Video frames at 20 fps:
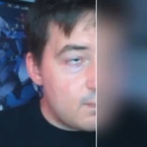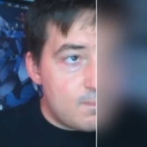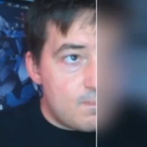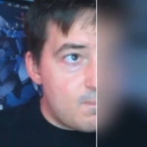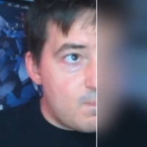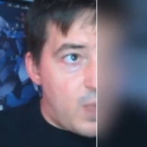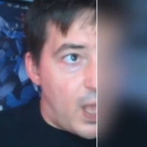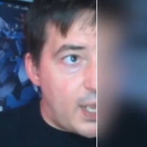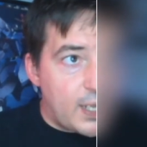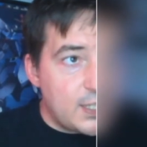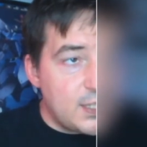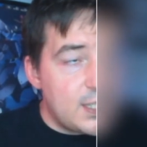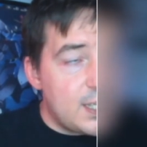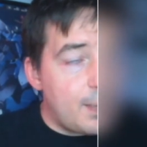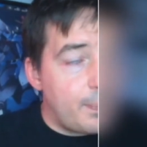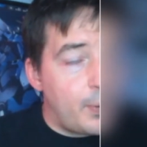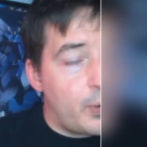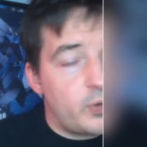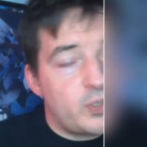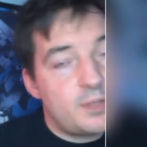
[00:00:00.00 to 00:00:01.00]
I could see
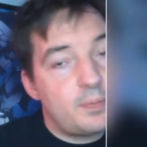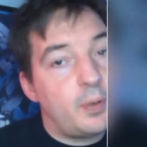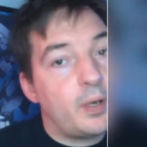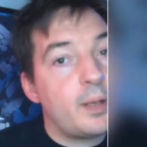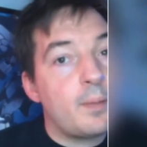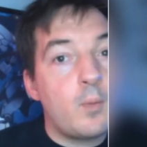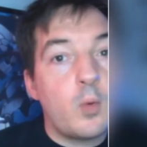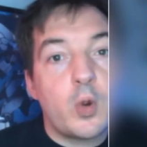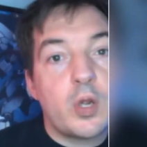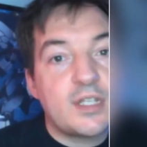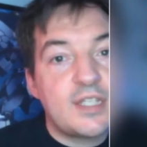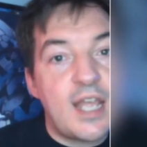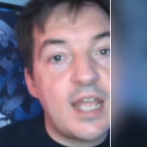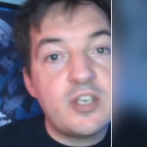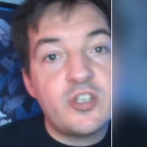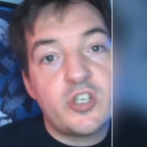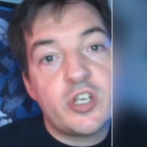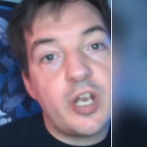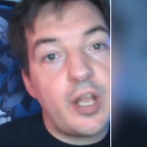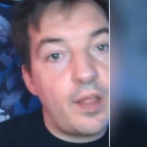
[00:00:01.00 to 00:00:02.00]
opponents putting more
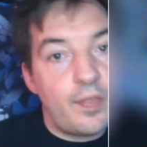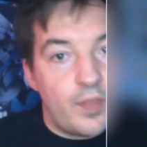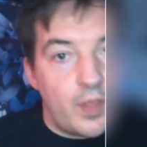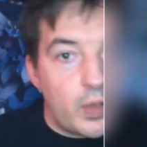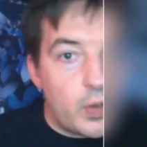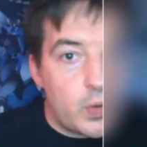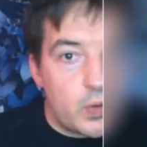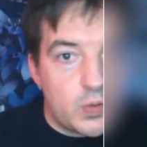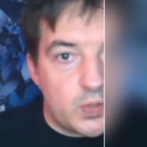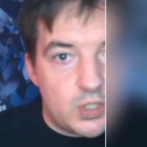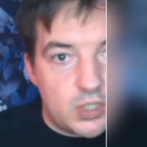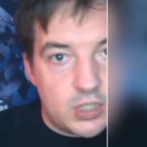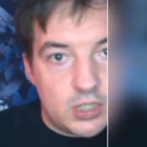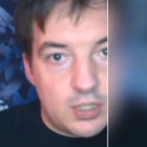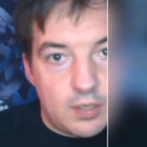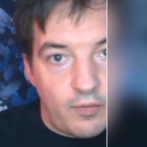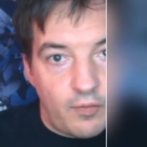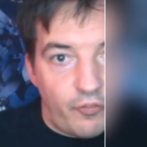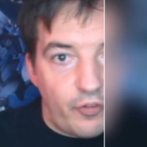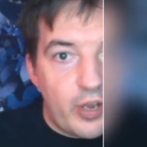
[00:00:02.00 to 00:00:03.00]
attention on those,
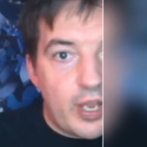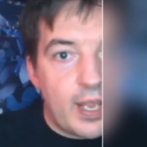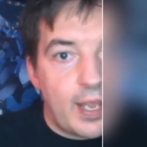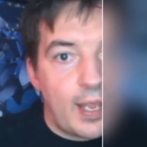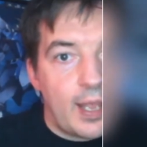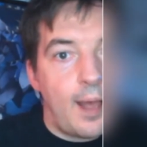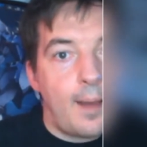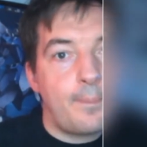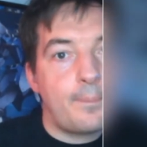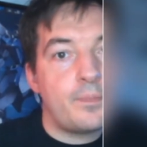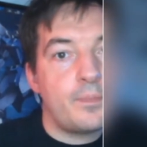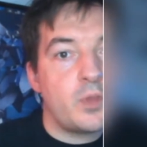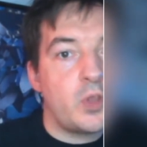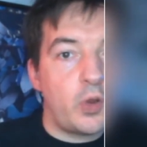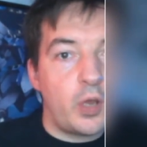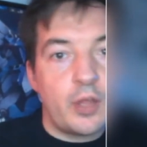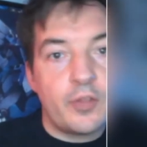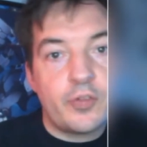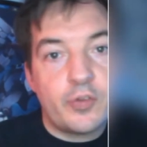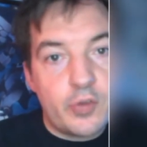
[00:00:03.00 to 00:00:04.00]
freeing up
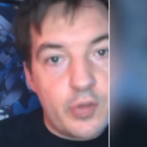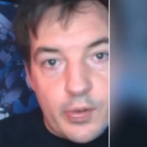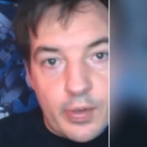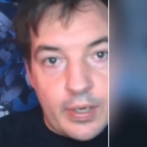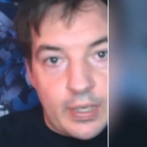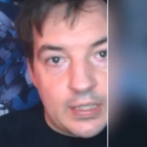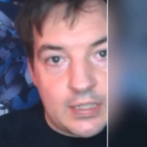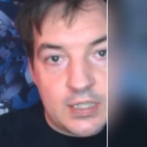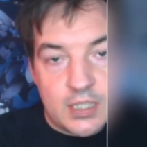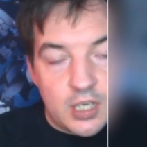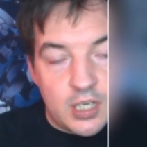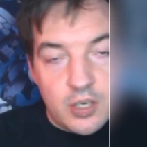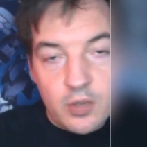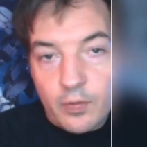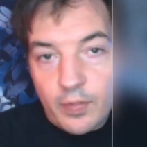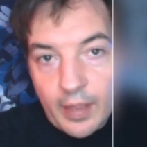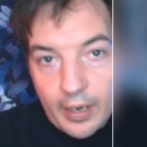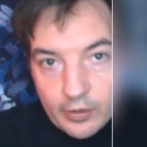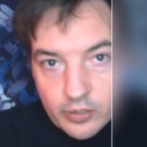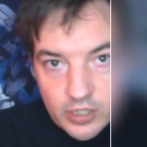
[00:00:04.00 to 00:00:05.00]
your other units to do
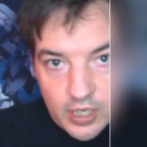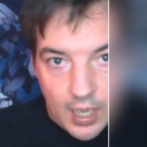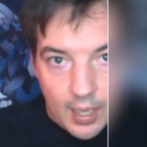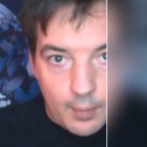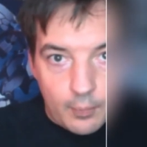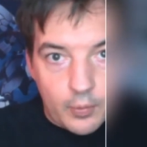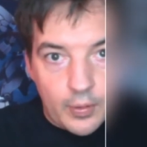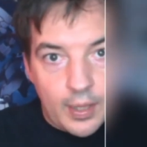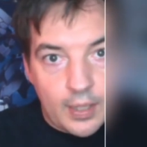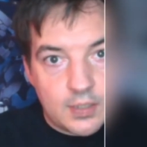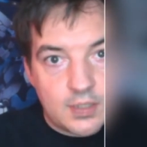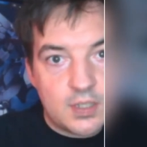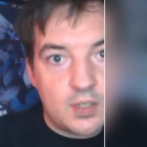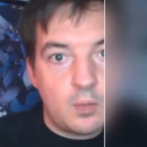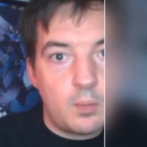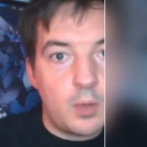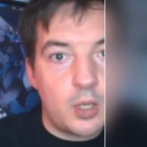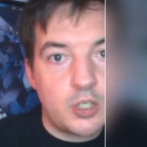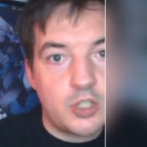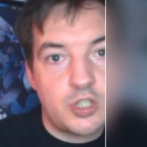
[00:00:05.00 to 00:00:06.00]
their job without so
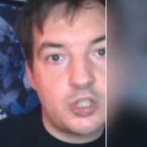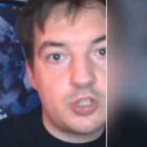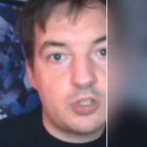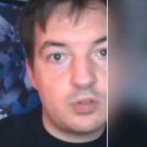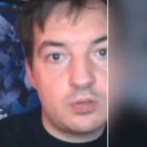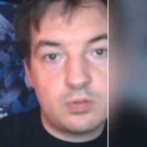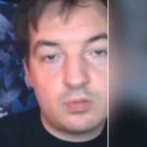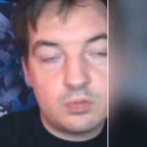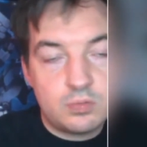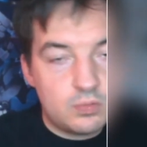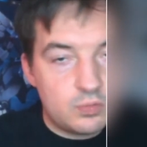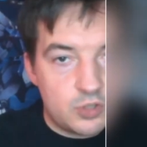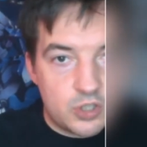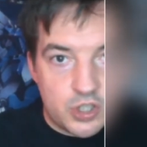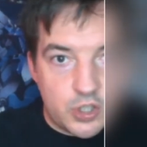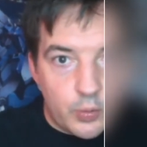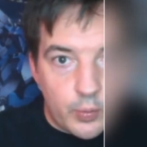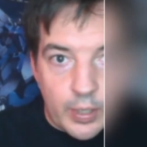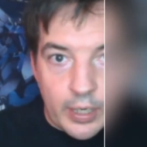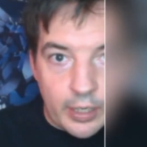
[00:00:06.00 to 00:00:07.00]
much
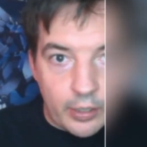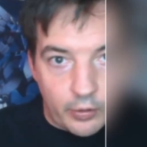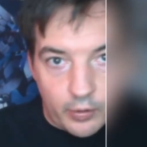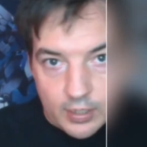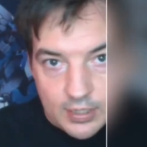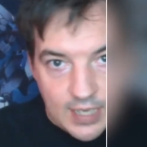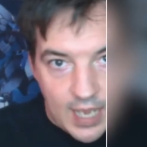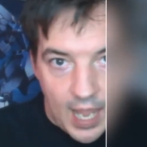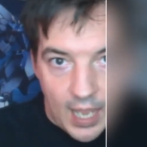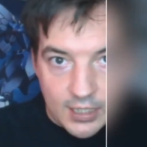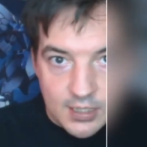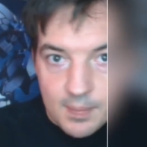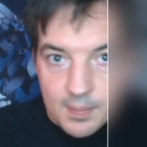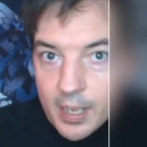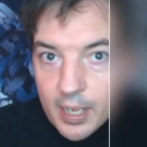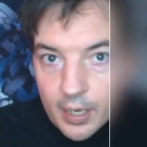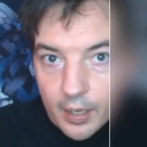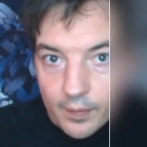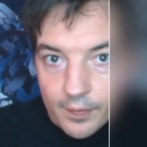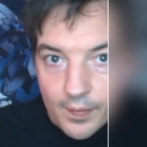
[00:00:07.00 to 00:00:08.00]
shooting or attacks
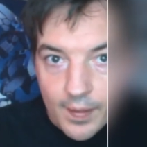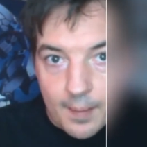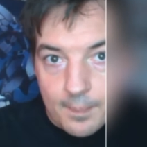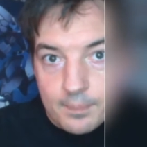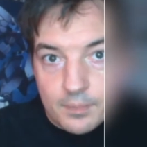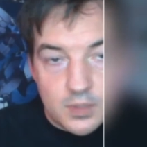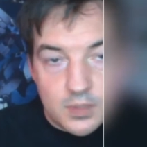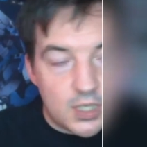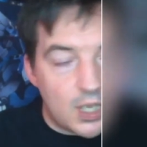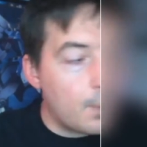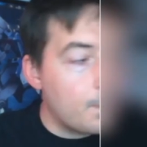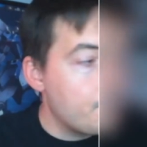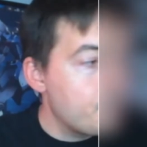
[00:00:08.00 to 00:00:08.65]
made on them. So,